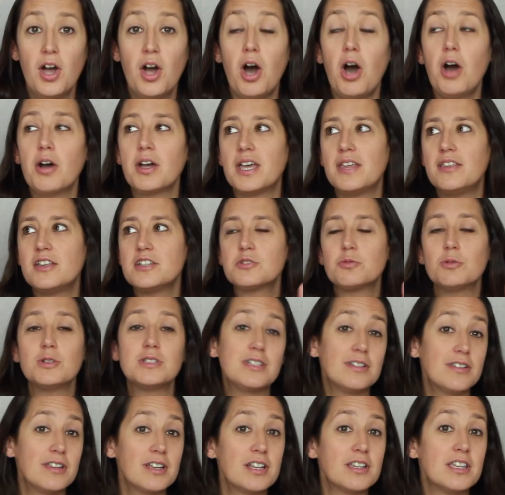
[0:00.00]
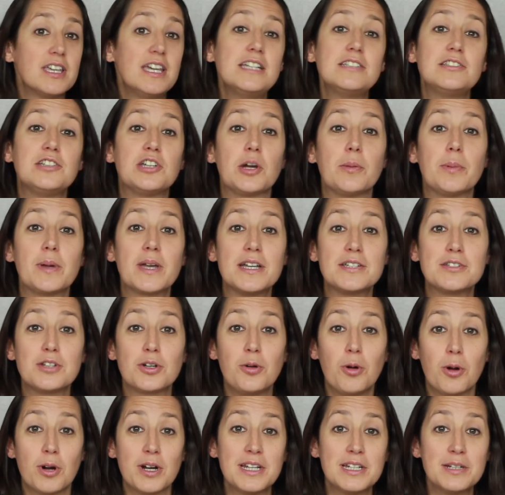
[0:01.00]
Okay, this one's a little easier because
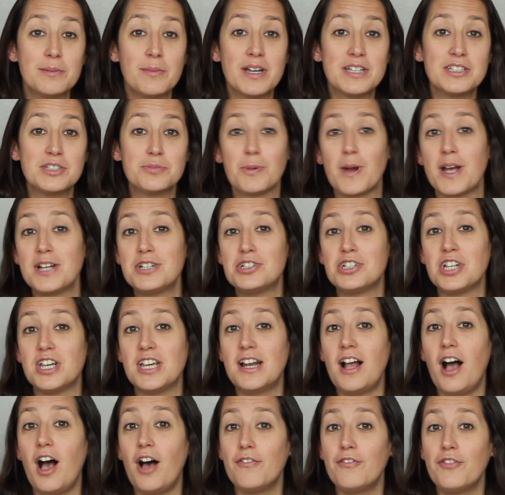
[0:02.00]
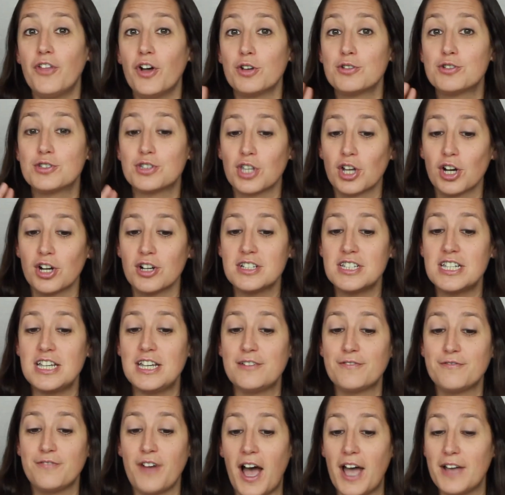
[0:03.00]
according to my spreadsheet, of those
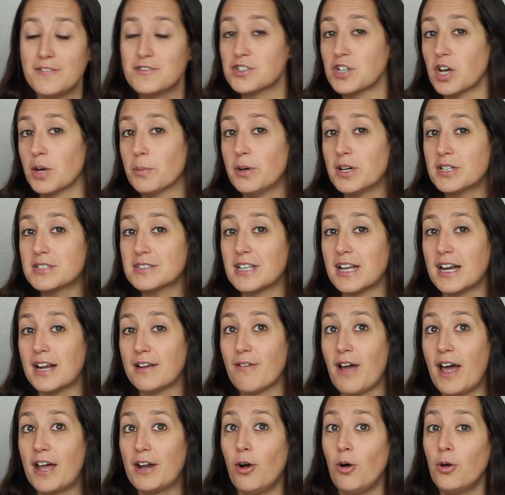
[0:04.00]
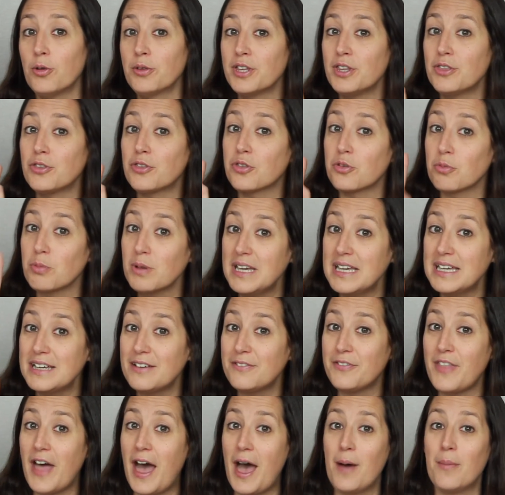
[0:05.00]
13 5-star books that I read, only 3
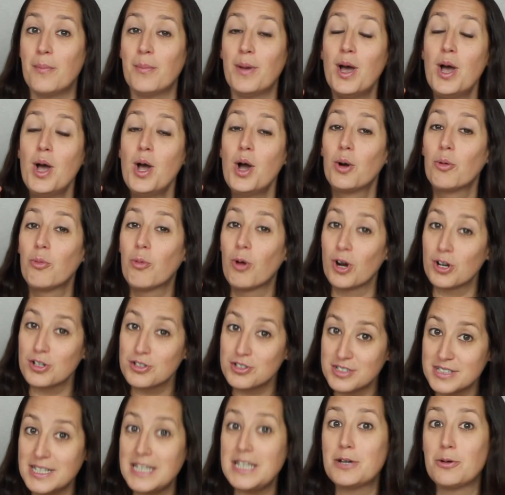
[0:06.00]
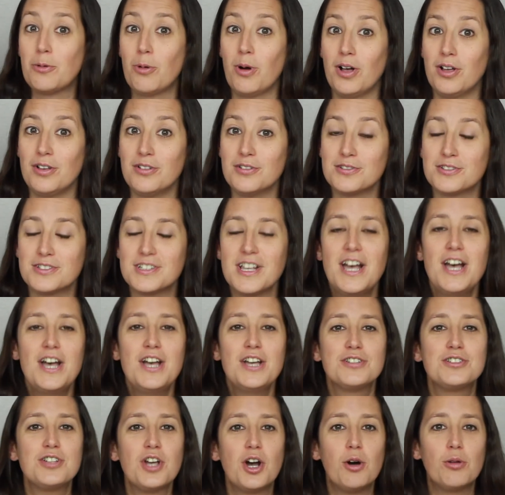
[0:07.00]
of them were sequels.
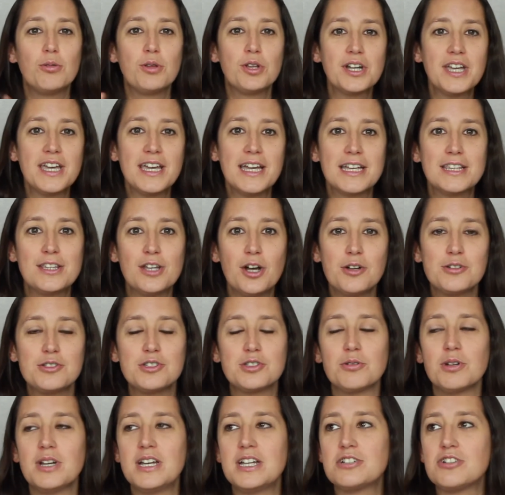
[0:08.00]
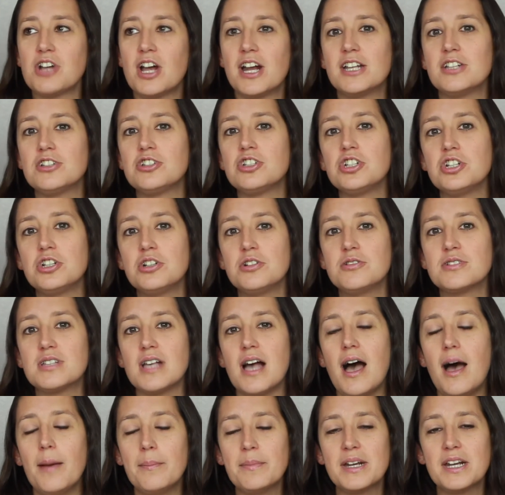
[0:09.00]
So looking at those 3 and trying to choose,
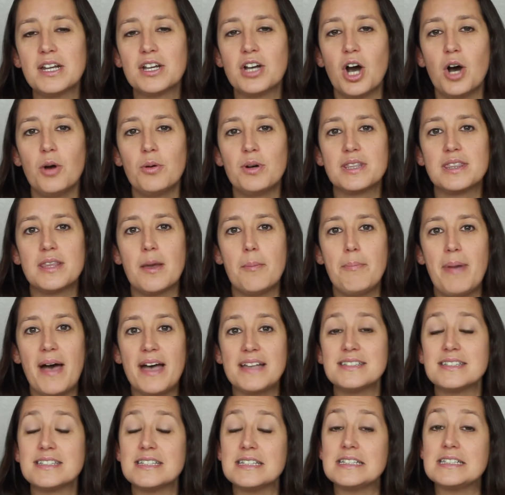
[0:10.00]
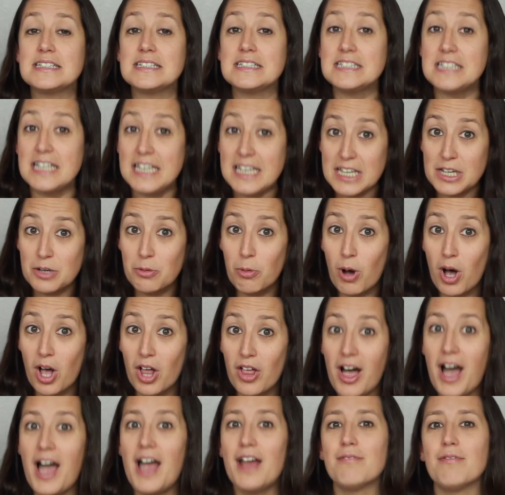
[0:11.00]
I'm going to go with the best
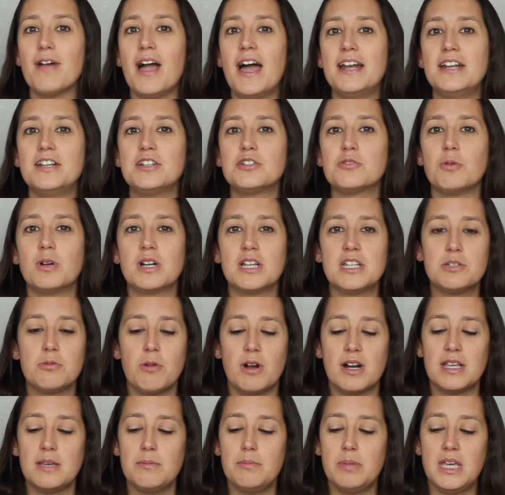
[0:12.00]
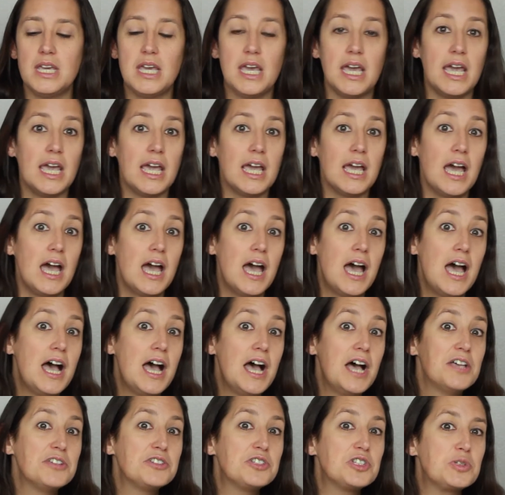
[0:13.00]
sequel I read in 2020 being
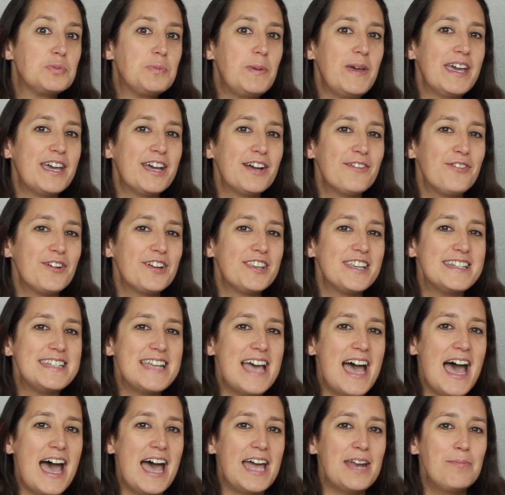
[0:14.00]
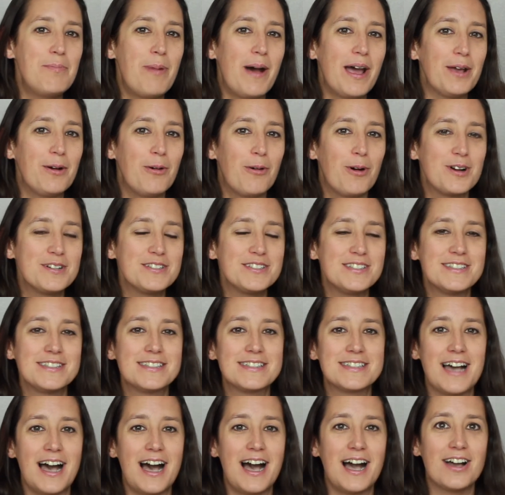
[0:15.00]
Speaker for the Dead by Orson
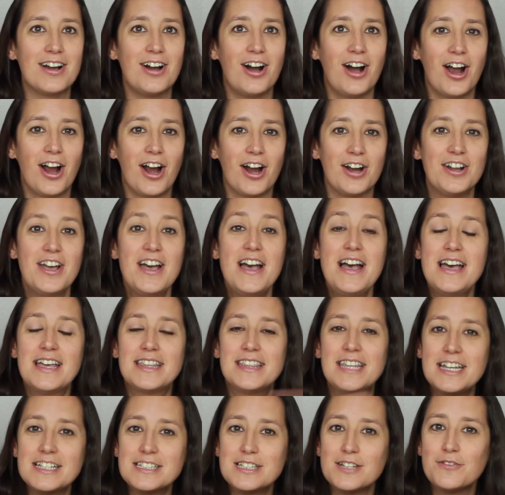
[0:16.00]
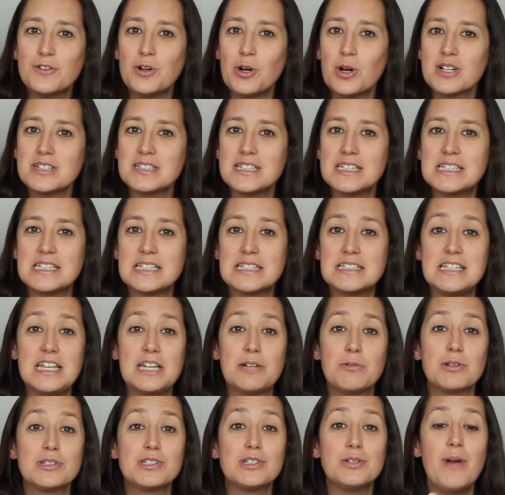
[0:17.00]
Scott Card. This, of course, is a
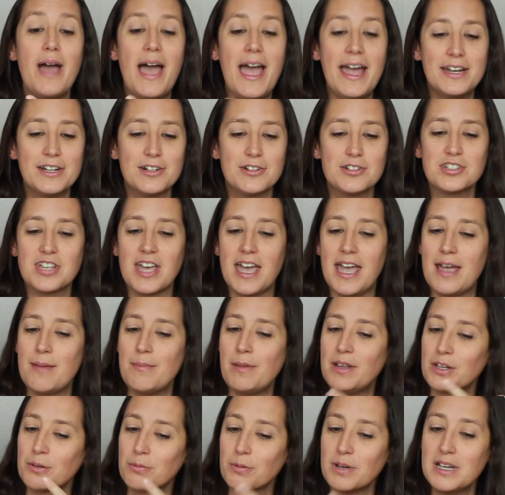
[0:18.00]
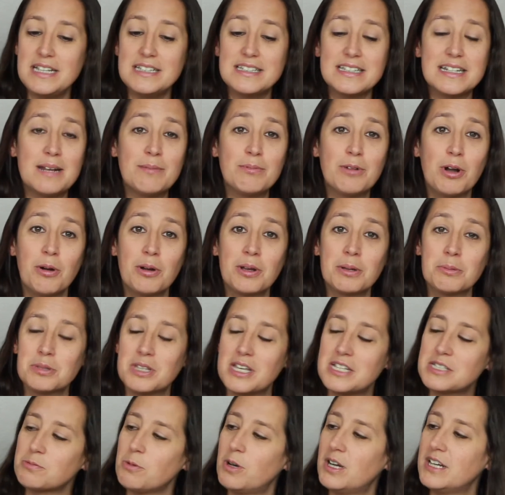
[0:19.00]
sequel to Ender's Game. And the reason I'm going with
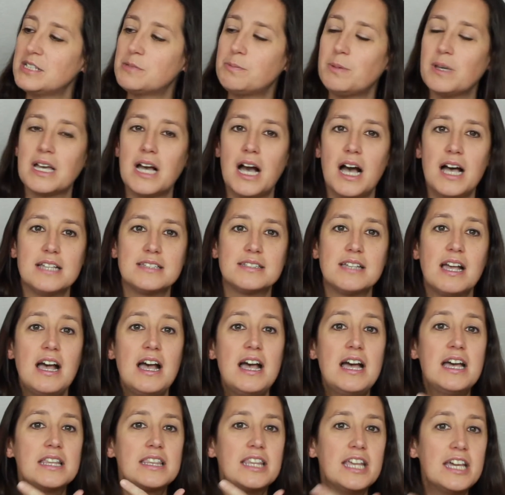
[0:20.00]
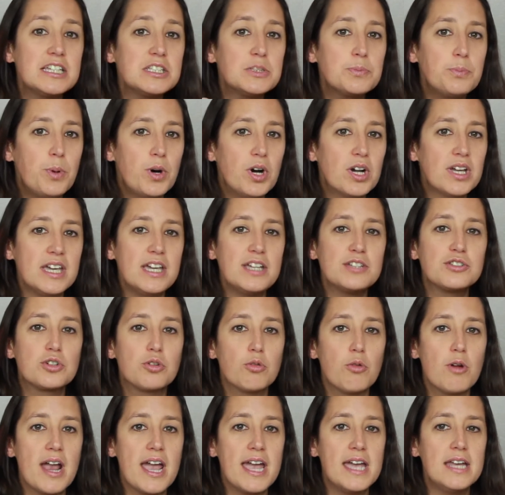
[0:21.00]
this one is because this book is
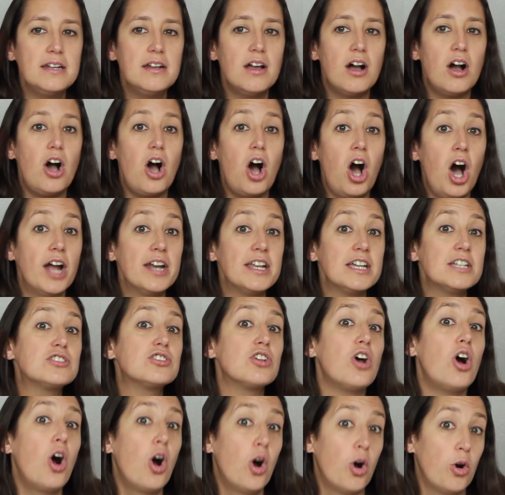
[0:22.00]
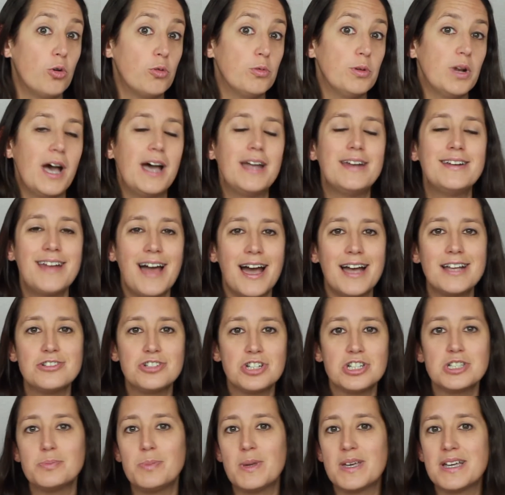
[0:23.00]
great on its own, not
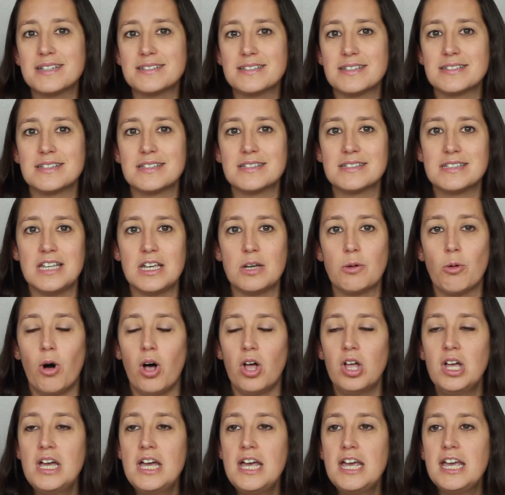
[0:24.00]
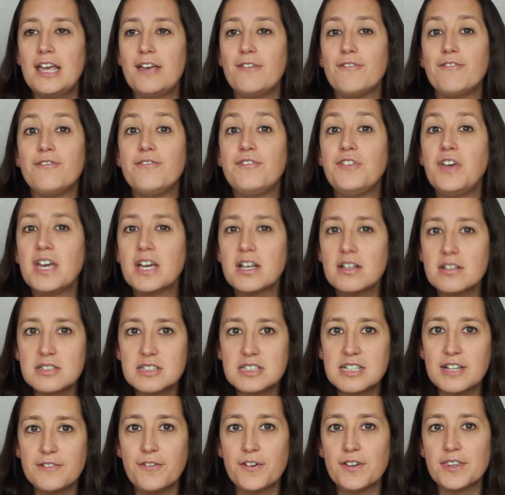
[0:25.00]
just because it's a sequel. It feels
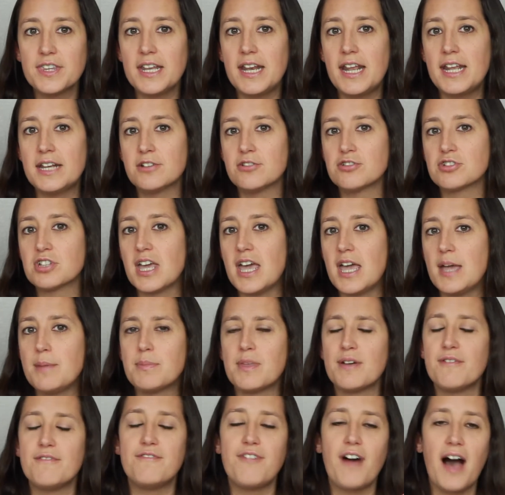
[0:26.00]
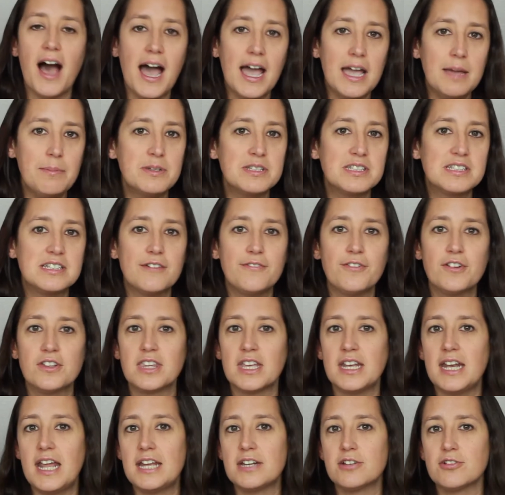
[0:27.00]
different than Ender's Game. The vibe is different
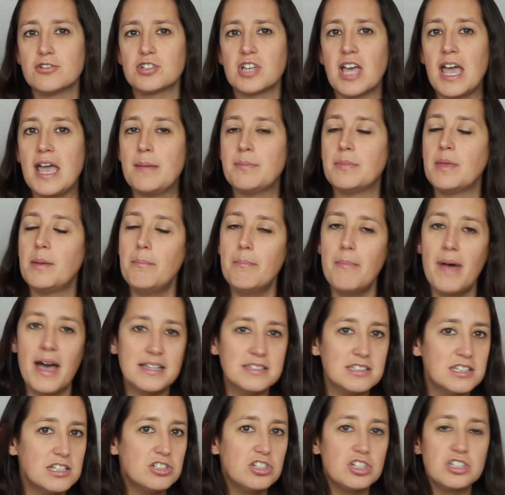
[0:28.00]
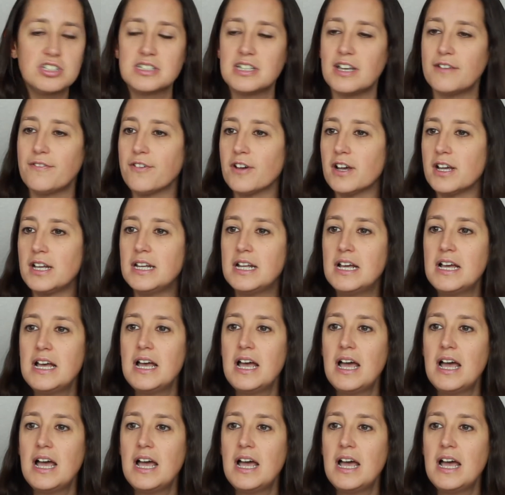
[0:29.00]
than Ender's Game. The message is different.